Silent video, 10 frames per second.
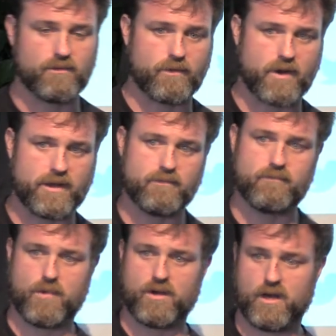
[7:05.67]
We write
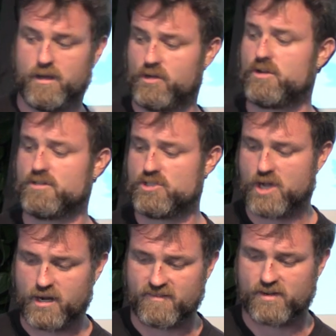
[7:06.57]
a good
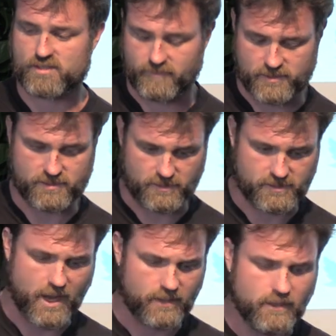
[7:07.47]
chunk of our services in
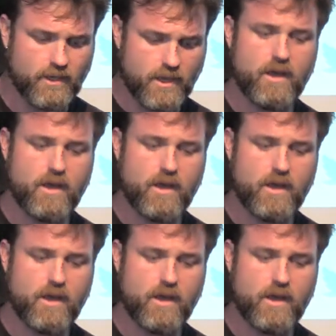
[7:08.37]
Scala,